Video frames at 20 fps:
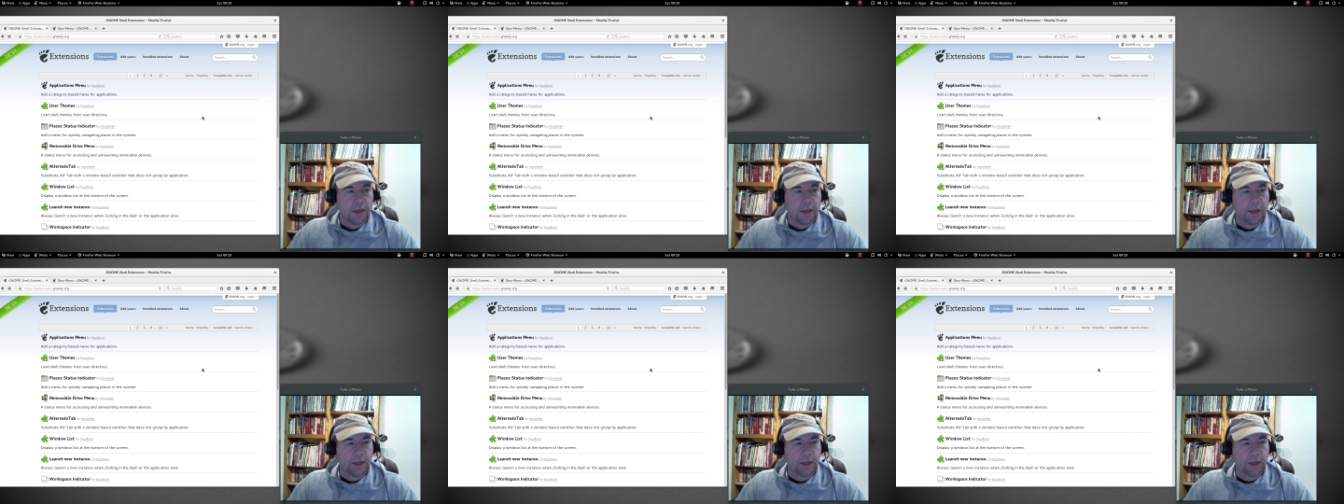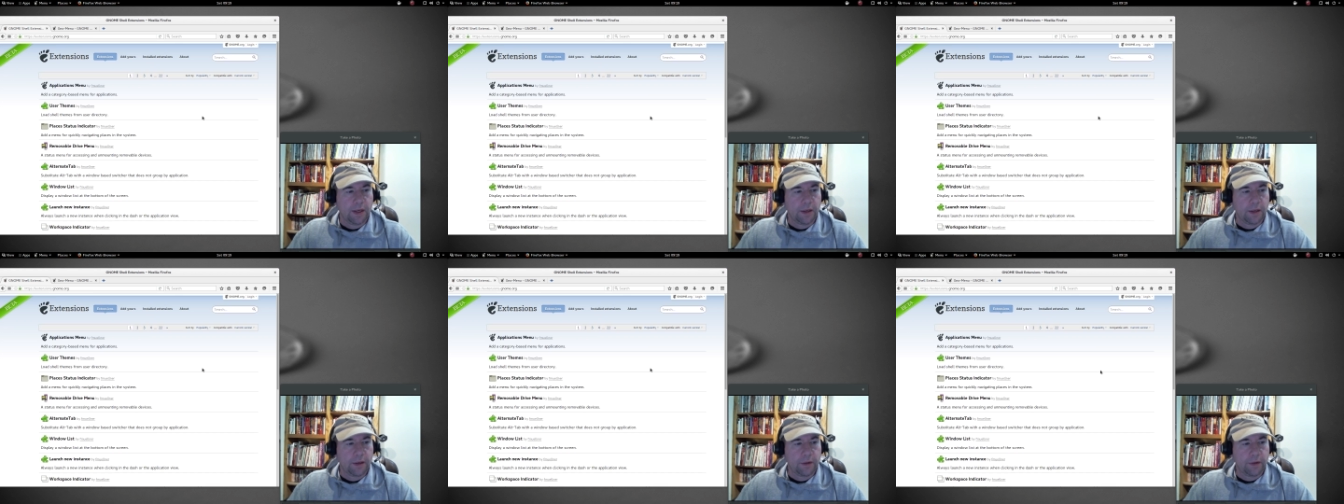
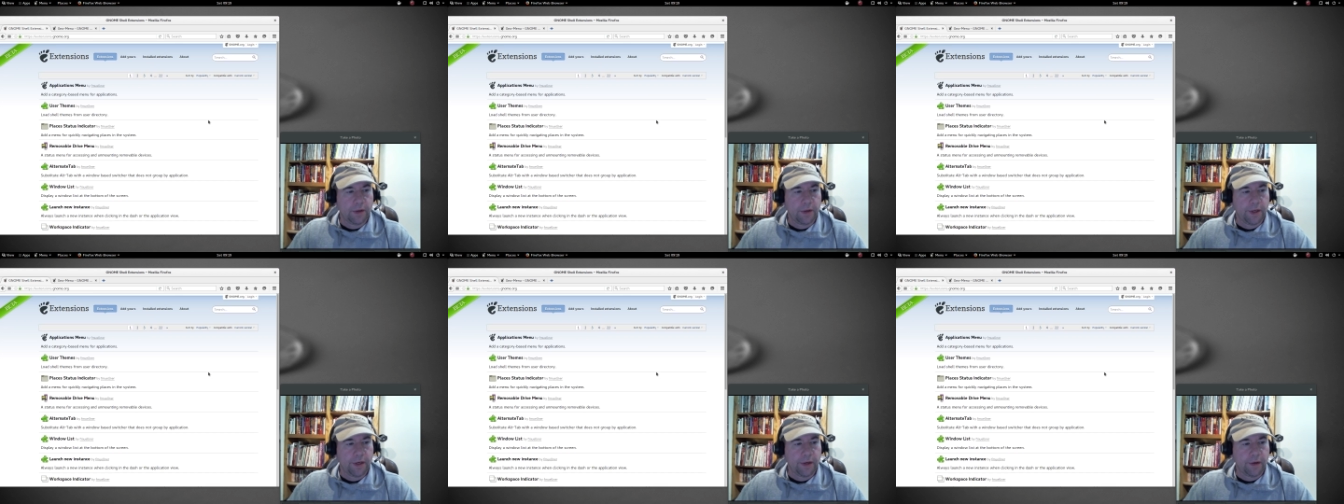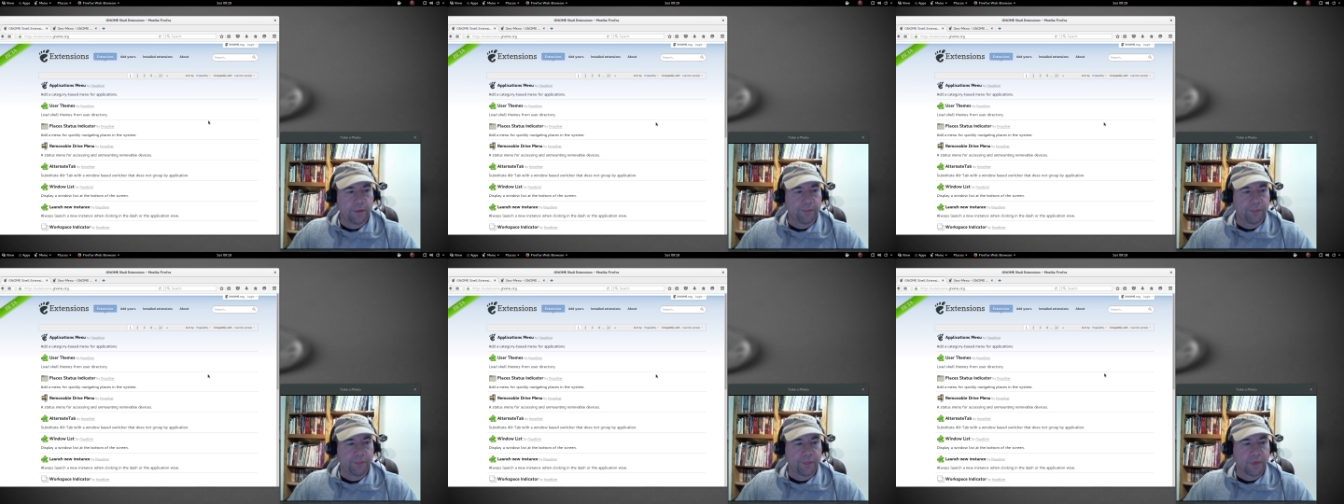And
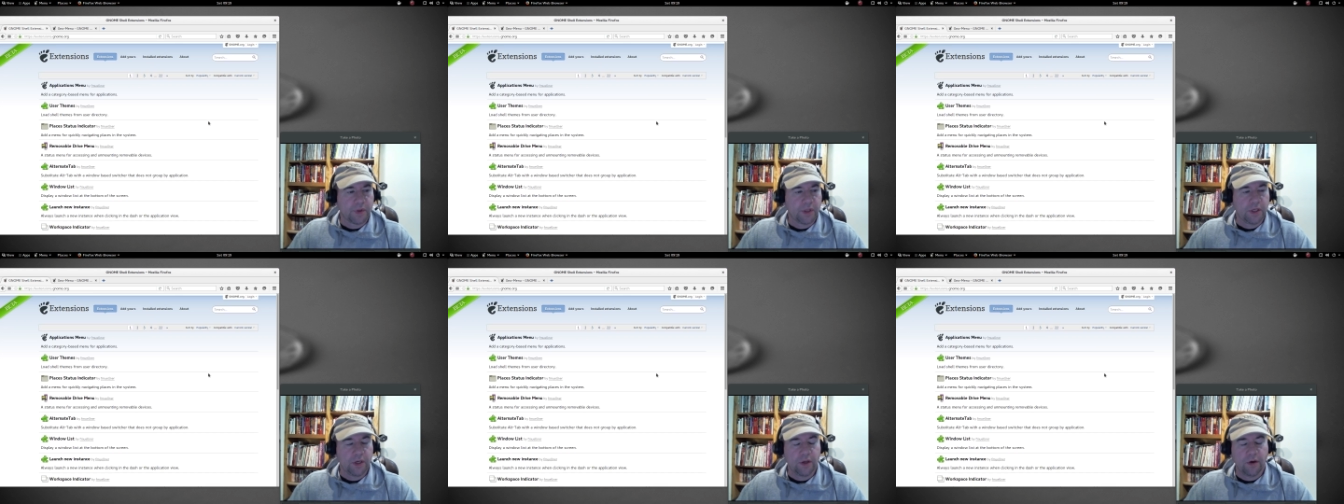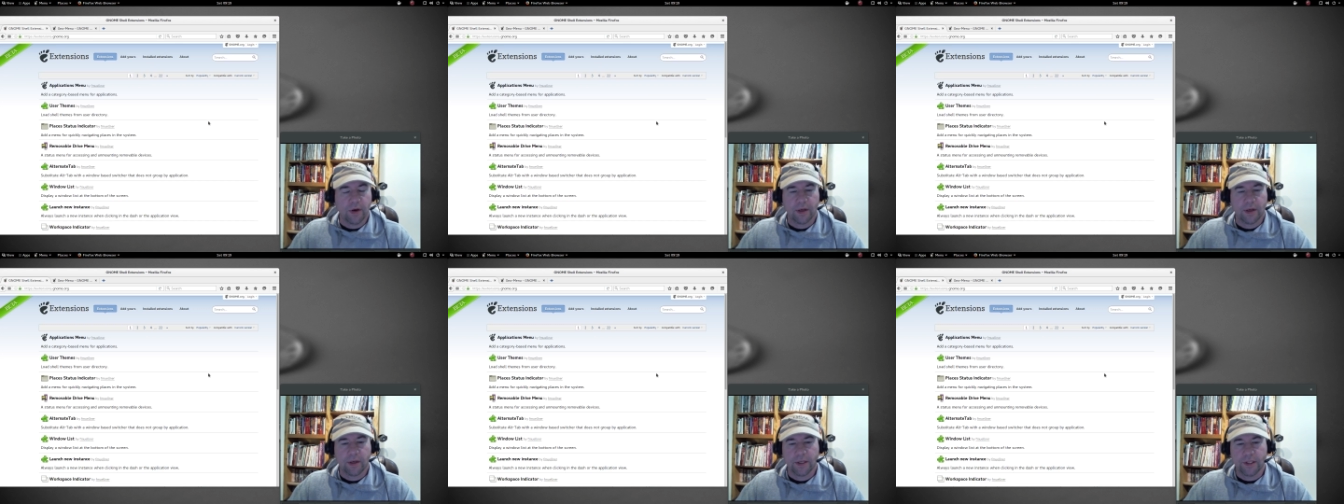um, you
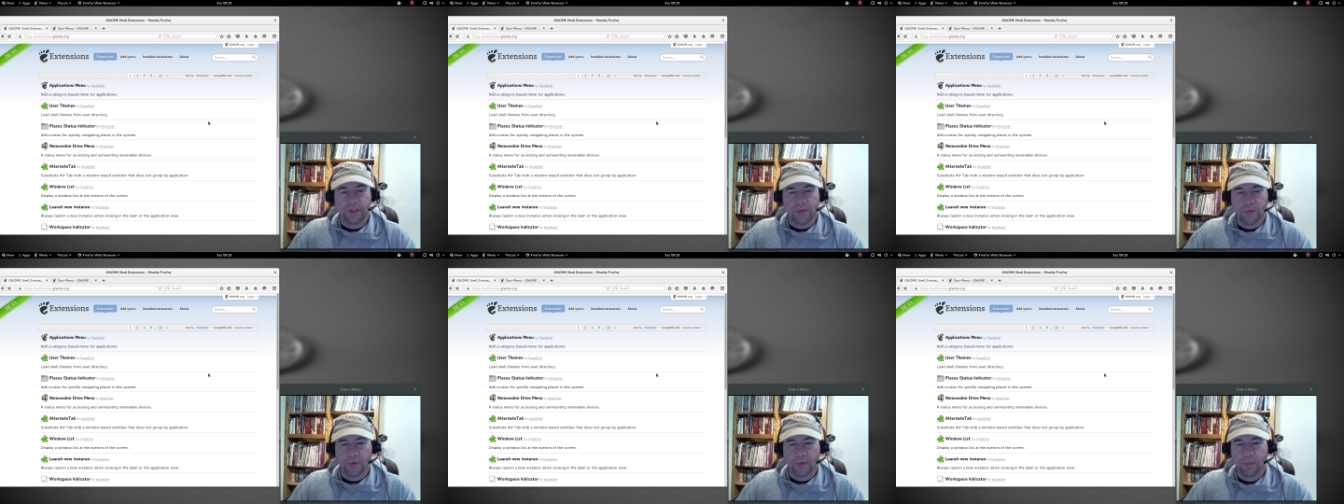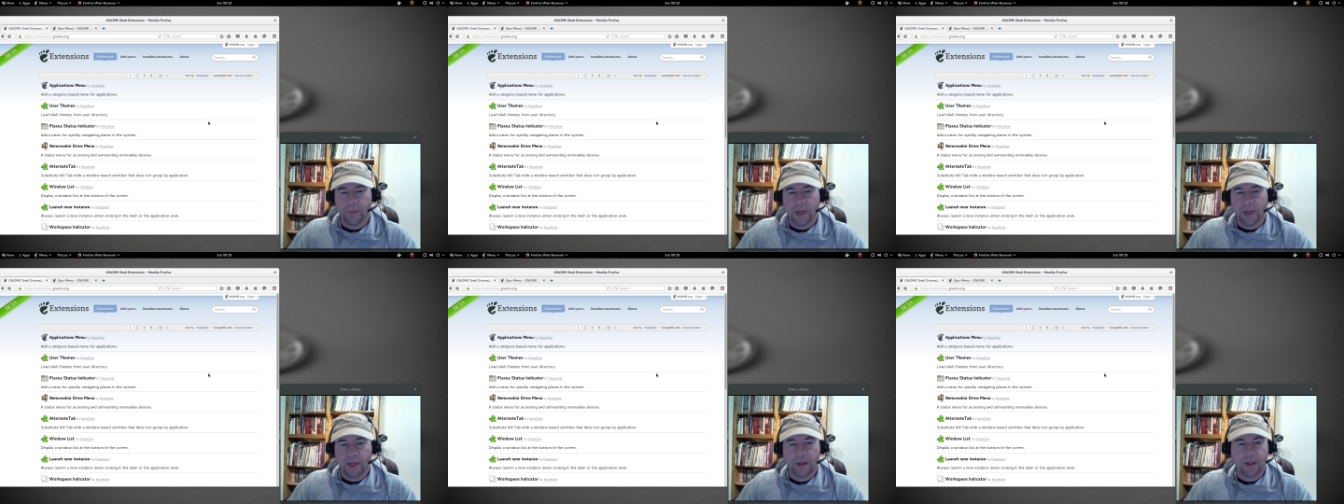know, at least for
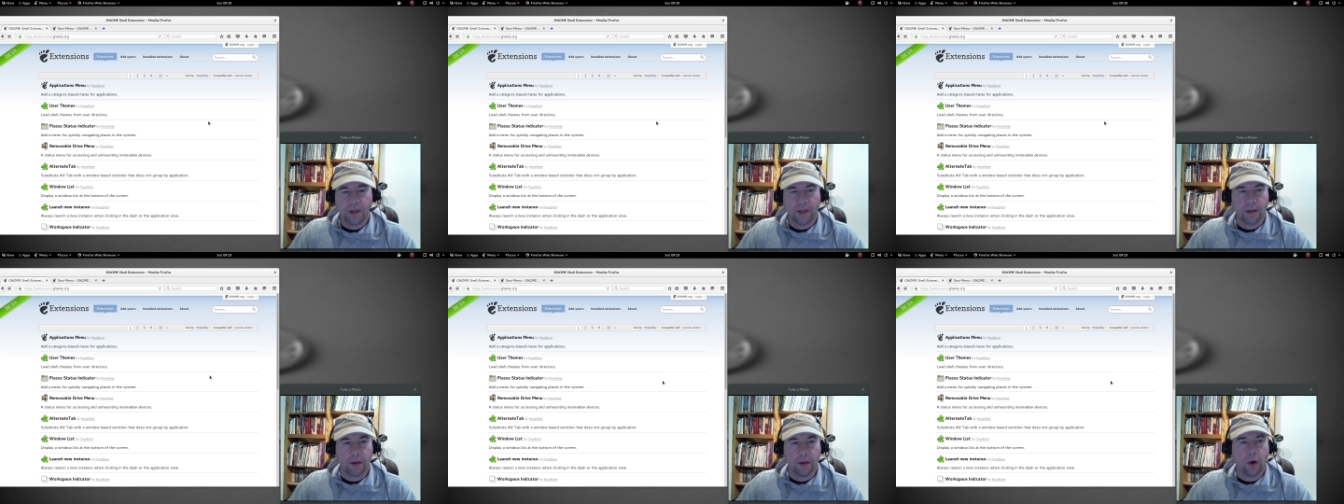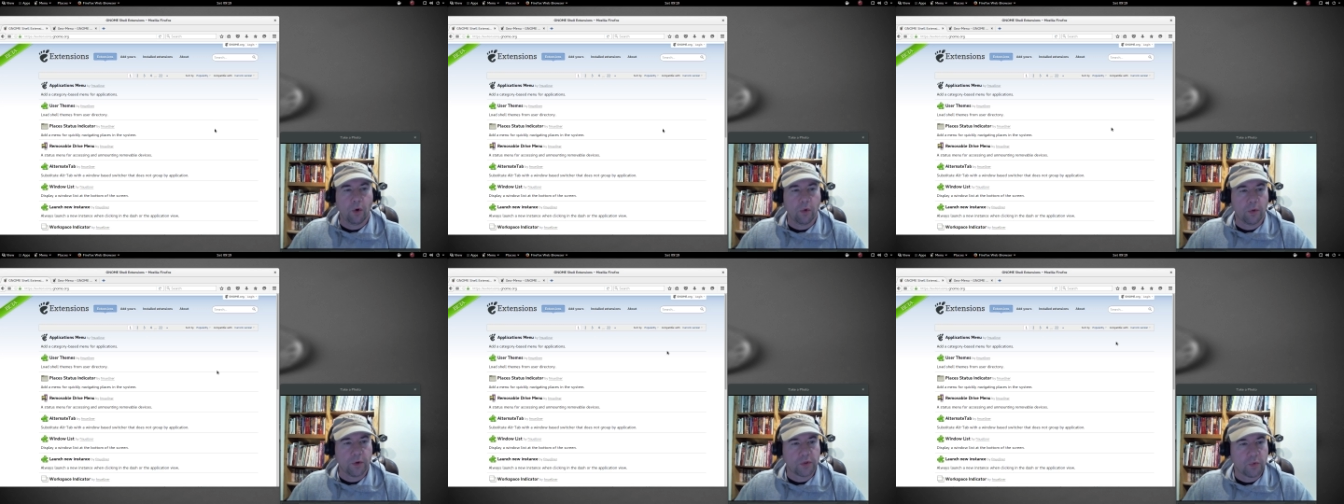me, that
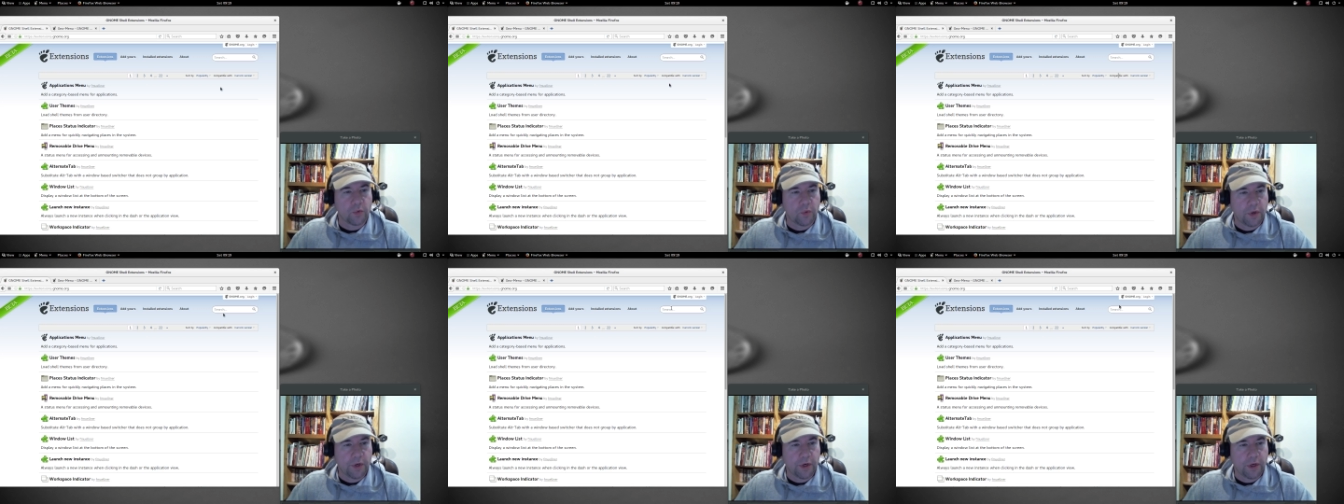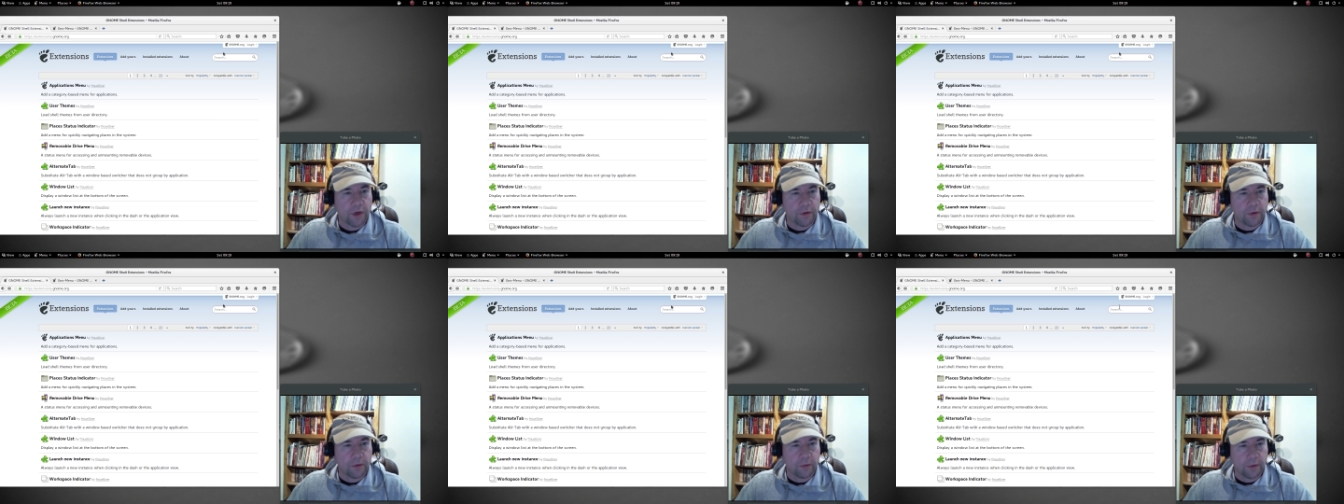oh, there's one
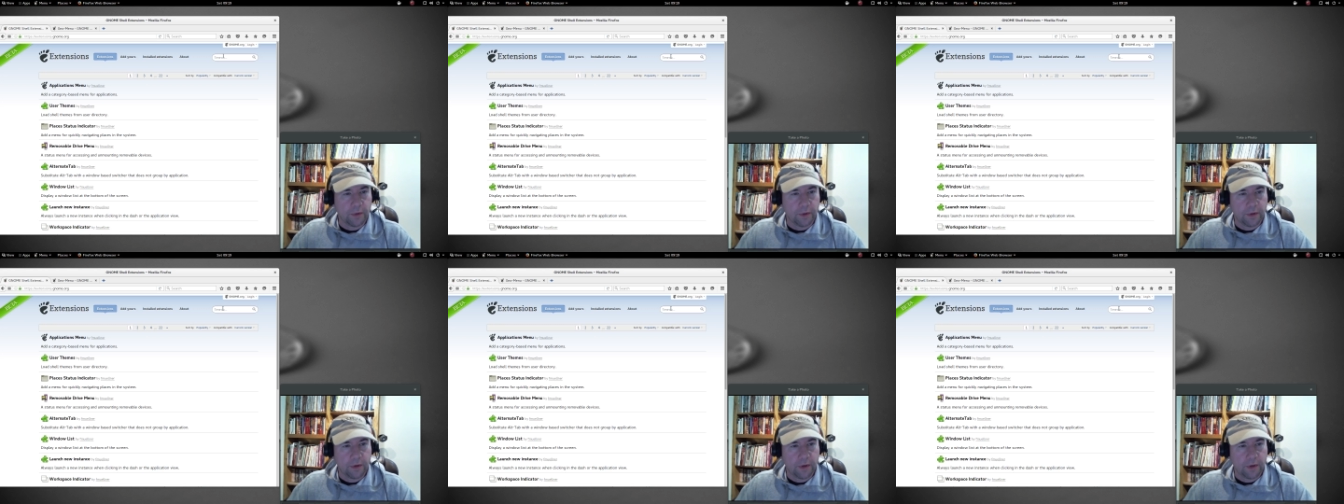other one,